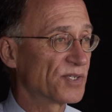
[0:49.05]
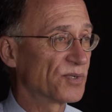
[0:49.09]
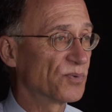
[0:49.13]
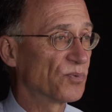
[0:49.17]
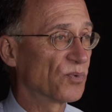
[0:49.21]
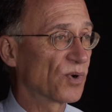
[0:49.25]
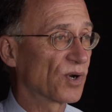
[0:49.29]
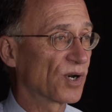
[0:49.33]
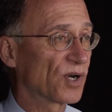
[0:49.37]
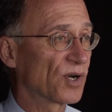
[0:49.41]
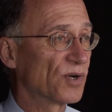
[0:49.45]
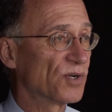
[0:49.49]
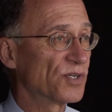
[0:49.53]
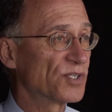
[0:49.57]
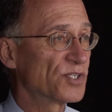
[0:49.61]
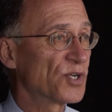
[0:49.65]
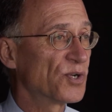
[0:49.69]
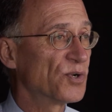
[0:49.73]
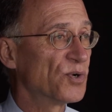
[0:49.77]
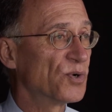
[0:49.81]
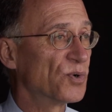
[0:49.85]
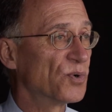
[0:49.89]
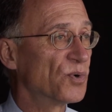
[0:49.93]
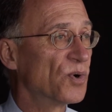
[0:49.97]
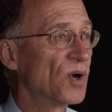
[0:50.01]
to workers
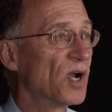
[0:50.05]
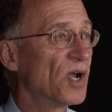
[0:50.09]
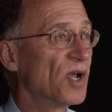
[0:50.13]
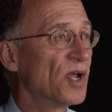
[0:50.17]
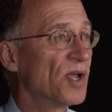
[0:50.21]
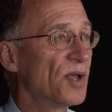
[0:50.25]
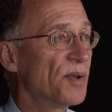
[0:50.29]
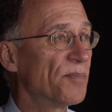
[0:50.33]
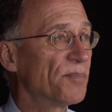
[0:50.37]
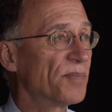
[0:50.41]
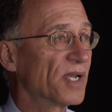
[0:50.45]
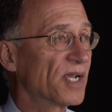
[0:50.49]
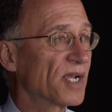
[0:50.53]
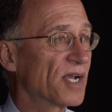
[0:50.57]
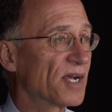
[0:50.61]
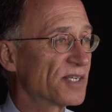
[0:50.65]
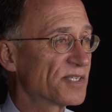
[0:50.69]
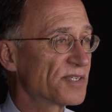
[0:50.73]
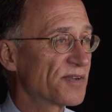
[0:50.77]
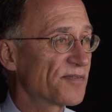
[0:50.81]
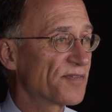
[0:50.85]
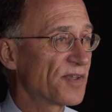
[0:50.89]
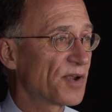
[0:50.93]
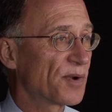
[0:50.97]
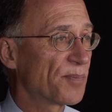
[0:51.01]
who,
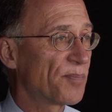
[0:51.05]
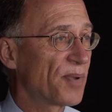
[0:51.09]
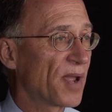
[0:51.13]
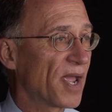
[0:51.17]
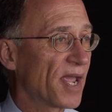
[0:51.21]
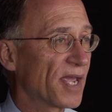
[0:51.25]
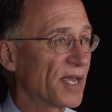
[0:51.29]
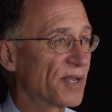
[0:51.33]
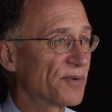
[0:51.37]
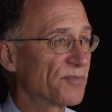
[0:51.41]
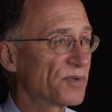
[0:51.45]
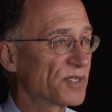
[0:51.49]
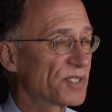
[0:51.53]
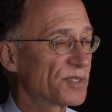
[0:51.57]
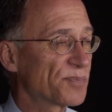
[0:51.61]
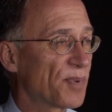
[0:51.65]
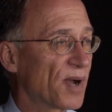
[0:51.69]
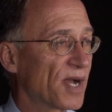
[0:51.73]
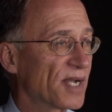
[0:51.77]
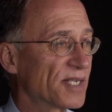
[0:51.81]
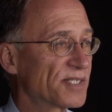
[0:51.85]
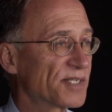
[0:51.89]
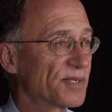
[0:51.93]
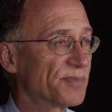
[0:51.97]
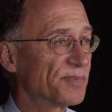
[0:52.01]
because of their pay and
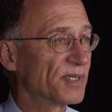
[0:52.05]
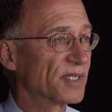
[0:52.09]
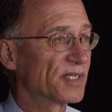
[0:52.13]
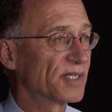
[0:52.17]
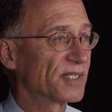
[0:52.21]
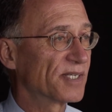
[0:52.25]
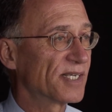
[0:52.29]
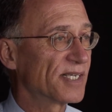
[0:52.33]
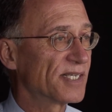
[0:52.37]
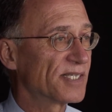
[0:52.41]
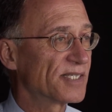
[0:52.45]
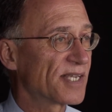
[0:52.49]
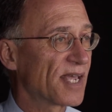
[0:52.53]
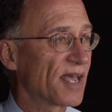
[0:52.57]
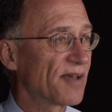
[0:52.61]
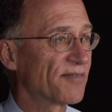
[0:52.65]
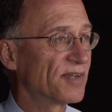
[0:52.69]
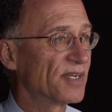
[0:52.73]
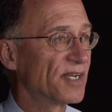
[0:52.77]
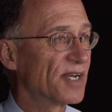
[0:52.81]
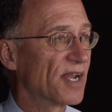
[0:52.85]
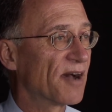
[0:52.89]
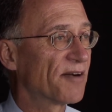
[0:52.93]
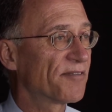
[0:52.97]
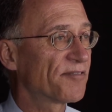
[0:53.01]
responsibilities, have
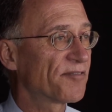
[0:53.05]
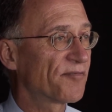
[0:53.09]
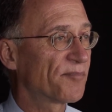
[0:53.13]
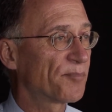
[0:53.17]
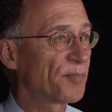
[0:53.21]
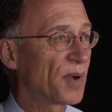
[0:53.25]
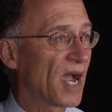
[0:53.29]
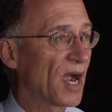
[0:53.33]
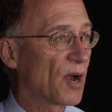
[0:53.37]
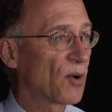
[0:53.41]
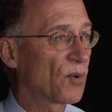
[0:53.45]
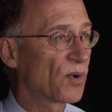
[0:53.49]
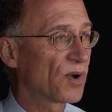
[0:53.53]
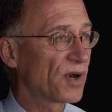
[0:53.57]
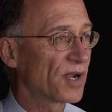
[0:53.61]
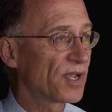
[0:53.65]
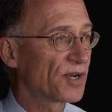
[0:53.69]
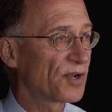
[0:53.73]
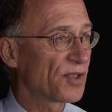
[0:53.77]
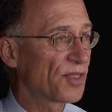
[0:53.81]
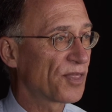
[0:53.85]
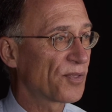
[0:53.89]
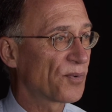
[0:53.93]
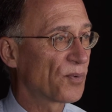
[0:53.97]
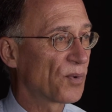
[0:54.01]
enough power
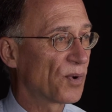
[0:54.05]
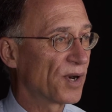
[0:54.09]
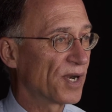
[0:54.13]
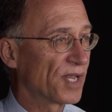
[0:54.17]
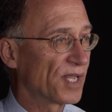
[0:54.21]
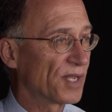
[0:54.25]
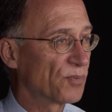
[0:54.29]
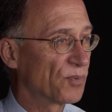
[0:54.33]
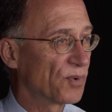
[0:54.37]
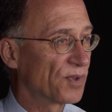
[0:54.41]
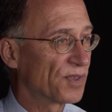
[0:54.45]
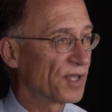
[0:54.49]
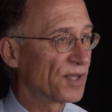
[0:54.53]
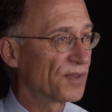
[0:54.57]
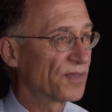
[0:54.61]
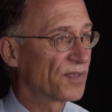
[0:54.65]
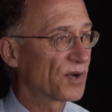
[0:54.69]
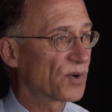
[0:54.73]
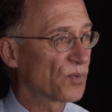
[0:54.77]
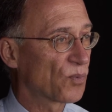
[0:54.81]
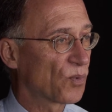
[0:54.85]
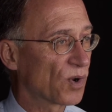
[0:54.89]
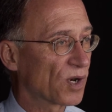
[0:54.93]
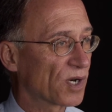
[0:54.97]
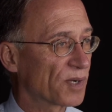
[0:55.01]
and authority within
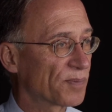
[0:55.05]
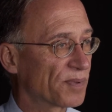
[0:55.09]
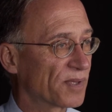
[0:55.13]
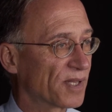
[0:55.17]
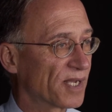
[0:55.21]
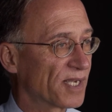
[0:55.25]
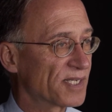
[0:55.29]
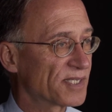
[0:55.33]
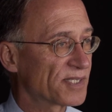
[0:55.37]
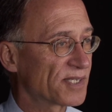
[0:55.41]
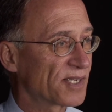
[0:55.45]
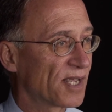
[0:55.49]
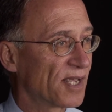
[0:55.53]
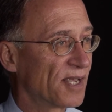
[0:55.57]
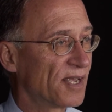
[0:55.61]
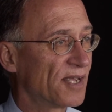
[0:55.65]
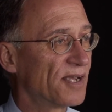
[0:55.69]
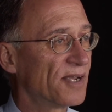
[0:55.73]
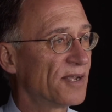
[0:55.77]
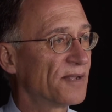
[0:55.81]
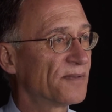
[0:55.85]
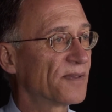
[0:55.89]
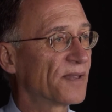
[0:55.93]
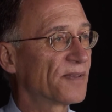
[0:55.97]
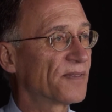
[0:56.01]
their workplace
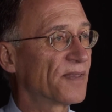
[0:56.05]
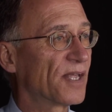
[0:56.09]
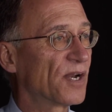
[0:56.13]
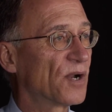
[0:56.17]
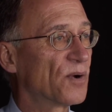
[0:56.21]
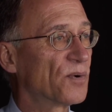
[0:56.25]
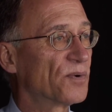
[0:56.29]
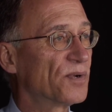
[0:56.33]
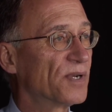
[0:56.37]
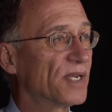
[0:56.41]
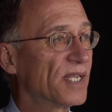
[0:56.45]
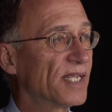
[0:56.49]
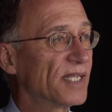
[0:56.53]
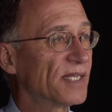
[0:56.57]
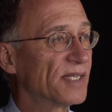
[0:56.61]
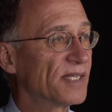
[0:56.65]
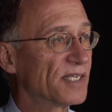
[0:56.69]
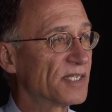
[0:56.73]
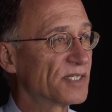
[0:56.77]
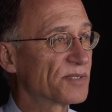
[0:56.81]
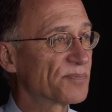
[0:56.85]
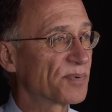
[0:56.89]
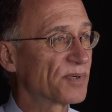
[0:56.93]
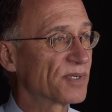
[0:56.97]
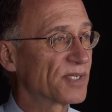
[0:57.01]
that they don't need
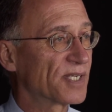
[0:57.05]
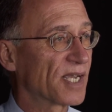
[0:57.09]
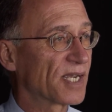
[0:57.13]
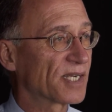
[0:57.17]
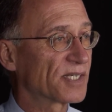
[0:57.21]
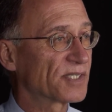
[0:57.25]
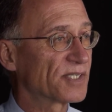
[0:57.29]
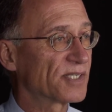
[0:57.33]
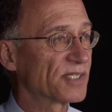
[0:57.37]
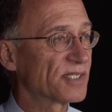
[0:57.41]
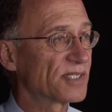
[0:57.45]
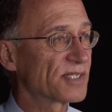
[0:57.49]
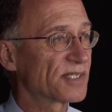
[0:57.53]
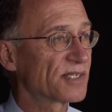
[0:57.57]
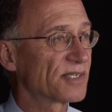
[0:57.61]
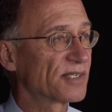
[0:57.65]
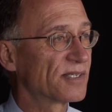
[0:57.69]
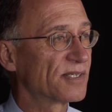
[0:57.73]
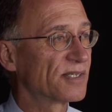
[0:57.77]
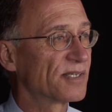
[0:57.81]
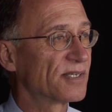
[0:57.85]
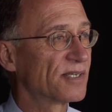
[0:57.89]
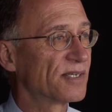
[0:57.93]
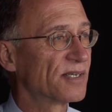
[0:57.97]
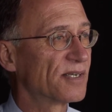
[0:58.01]
these protections.
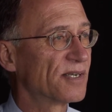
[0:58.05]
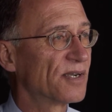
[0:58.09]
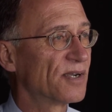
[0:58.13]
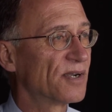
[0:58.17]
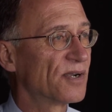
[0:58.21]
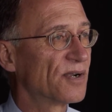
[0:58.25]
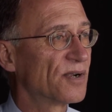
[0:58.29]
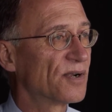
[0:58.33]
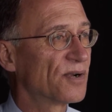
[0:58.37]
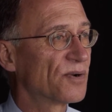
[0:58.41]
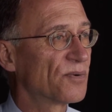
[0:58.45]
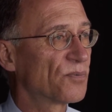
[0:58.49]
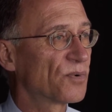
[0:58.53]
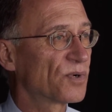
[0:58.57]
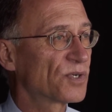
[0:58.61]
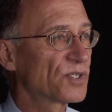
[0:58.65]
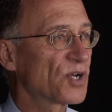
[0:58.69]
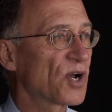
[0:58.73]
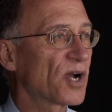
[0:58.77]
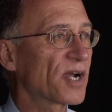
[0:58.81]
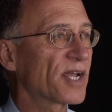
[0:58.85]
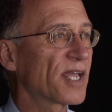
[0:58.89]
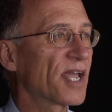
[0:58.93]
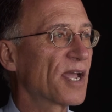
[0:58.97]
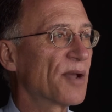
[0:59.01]
We're
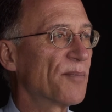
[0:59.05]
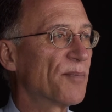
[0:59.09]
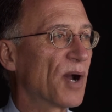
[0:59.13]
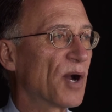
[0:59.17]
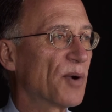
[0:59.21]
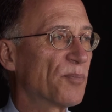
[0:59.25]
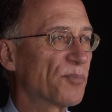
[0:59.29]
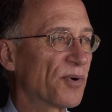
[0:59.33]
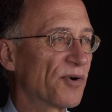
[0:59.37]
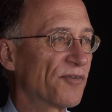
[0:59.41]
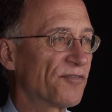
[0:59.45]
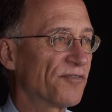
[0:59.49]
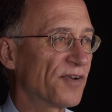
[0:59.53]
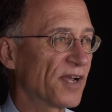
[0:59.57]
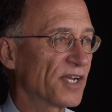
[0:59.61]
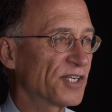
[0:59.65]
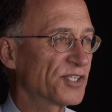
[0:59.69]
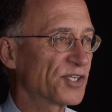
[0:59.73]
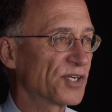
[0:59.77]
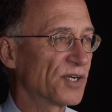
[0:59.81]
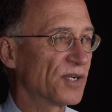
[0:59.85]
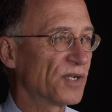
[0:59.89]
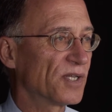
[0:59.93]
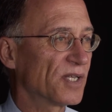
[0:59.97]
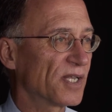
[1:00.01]
talking about
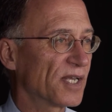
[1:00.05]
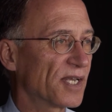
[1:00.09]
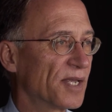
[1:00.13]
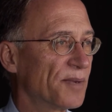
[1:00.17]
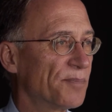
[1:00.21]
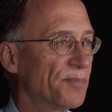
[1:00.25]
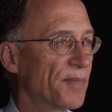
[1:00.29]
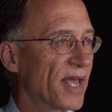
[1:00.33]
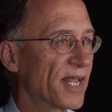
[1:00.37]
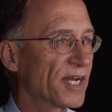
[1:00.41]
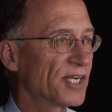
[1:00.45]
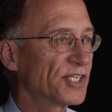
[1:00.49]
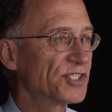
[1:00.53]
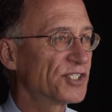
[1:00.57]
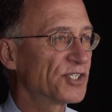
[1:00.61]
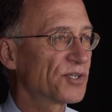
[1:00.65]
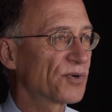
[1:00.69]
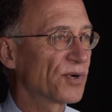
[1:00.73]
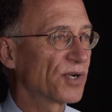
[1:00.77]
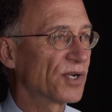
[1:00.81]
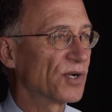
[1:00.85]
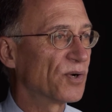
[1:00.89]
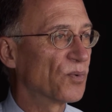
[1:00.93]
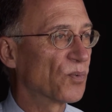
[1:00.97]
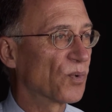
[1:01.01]
professional and
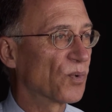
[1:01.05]
managerial